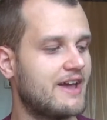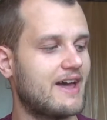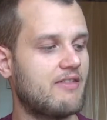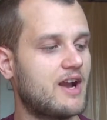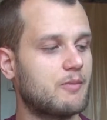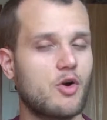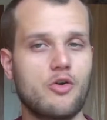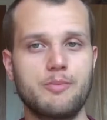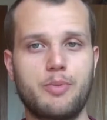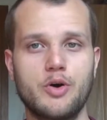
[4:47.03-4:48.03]
And then I'm
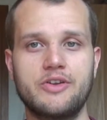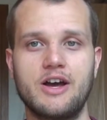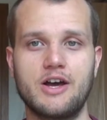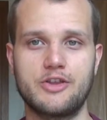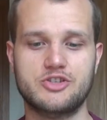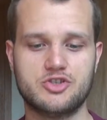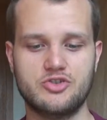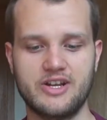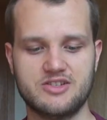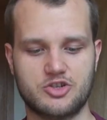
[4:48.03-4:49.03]
going to put the
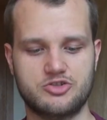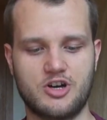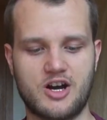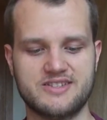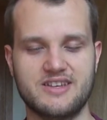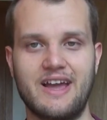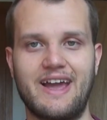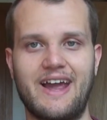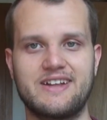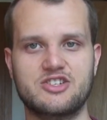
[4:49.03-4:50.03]
strings across
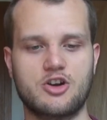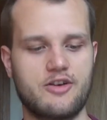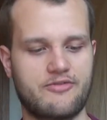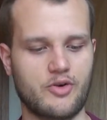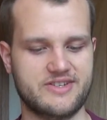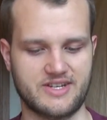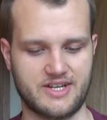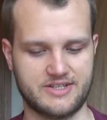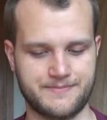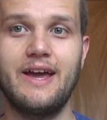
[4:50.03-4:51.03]
and start voicing
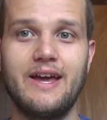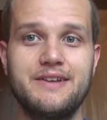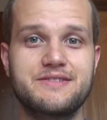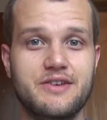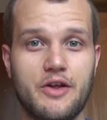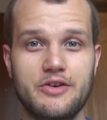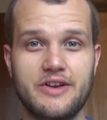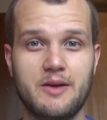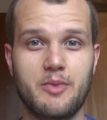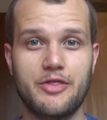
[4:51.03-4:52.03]
it. And it's another
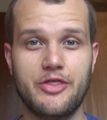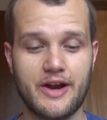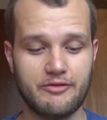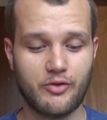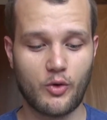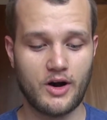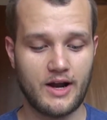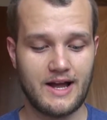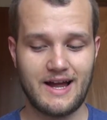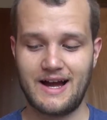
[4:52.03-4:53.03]
day, but
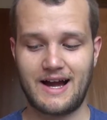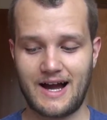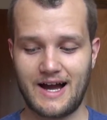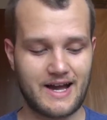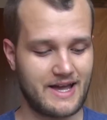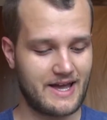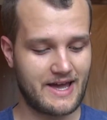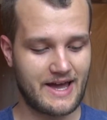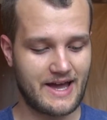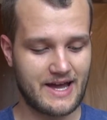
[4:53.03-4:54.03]
therefore I
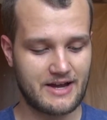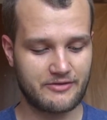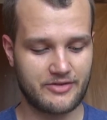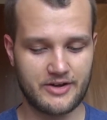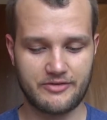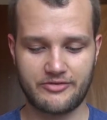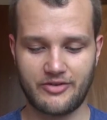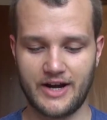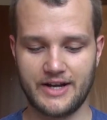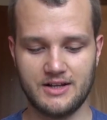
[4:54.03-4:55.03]
have the
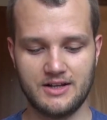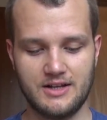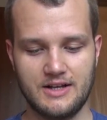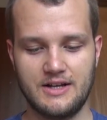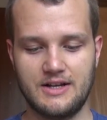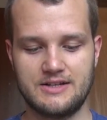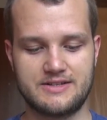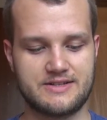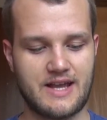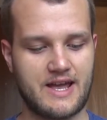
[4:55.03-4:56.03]
final
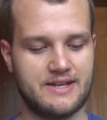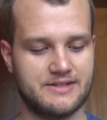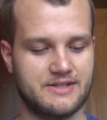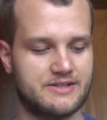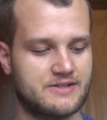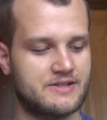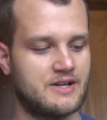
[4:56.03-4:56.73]
sanded,